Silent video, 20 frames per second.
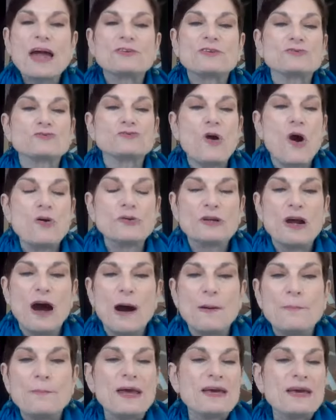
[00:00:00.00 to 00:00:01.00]
Both had grown
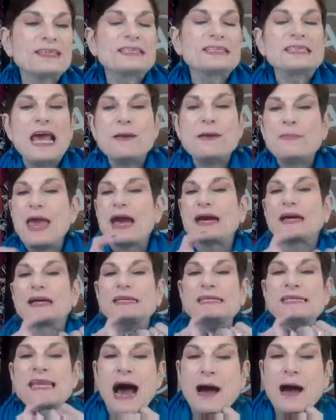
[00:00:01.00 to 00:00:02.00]
up, same
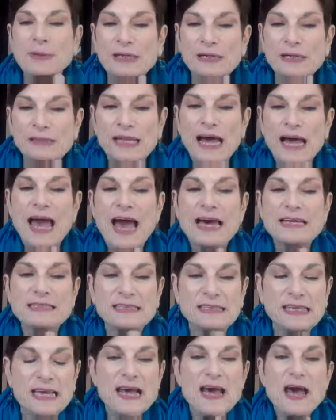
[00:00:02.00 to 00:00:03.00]
economic class,
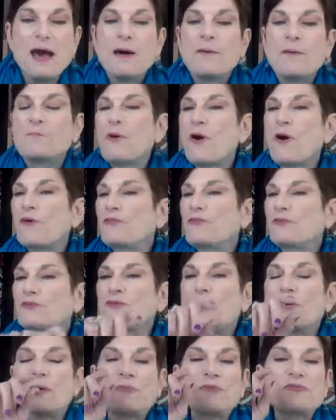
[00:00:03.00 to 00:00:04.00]
huh. both
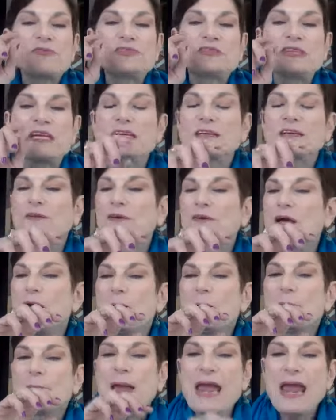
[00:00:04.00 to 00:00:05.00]
grown up single
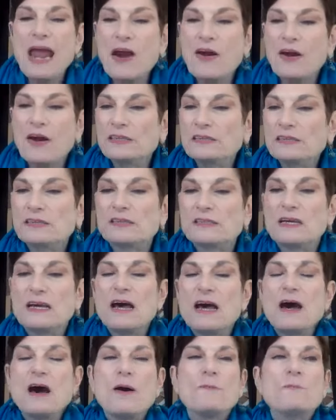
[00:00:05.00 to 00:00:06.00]
parents,
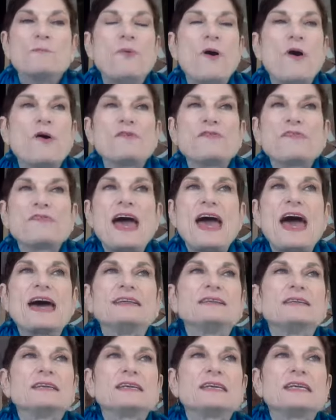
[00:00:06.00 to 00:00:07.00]
huh. both
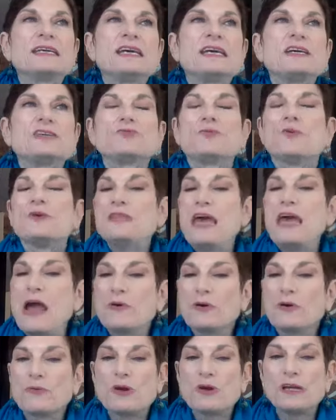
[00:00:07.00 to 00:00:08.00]
had kids when they
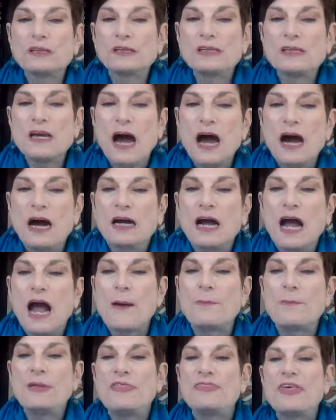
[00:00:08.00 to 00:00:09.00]
were really young.
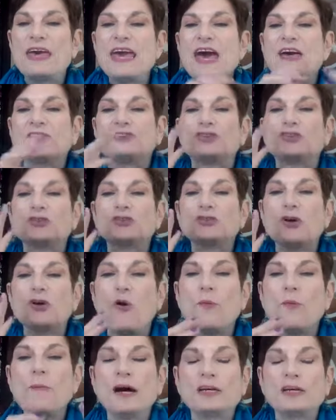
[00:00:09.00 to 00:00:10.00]
I mean, they had
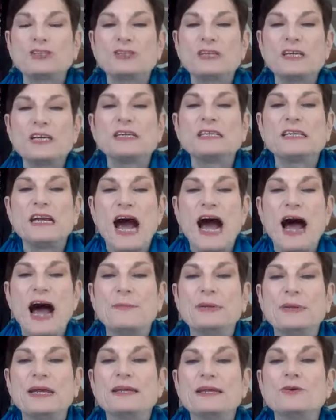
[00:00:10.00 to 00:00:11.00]
so much in
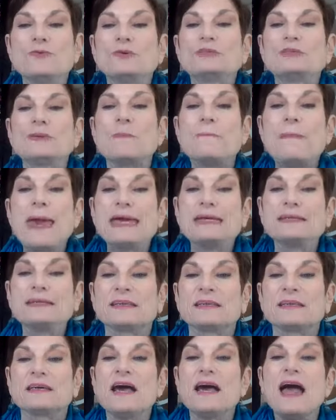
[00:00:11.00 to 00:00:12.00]
common, and it was
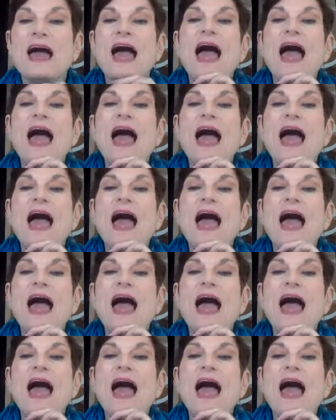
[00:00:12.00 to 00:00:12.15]
amazing. Mm.